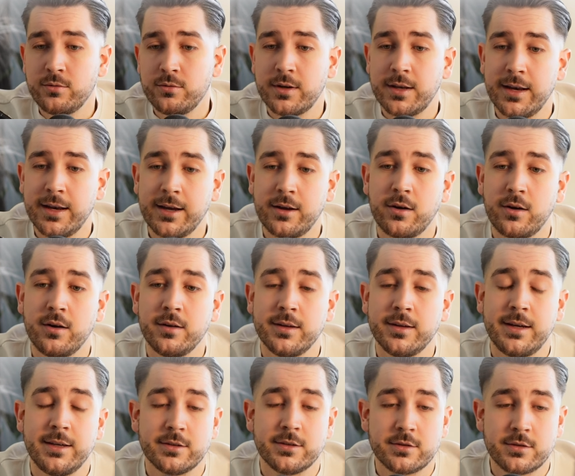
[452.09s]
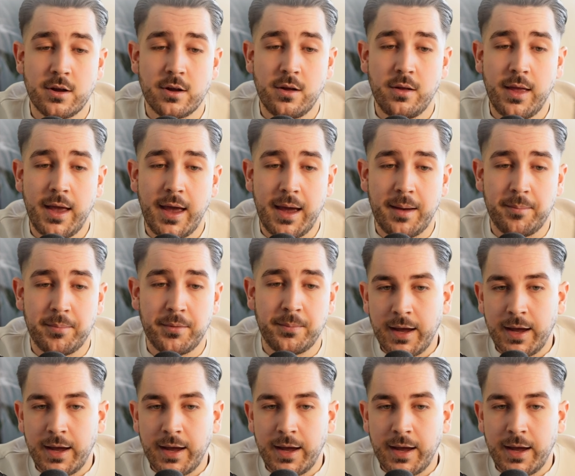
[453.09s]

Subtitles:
click on install app.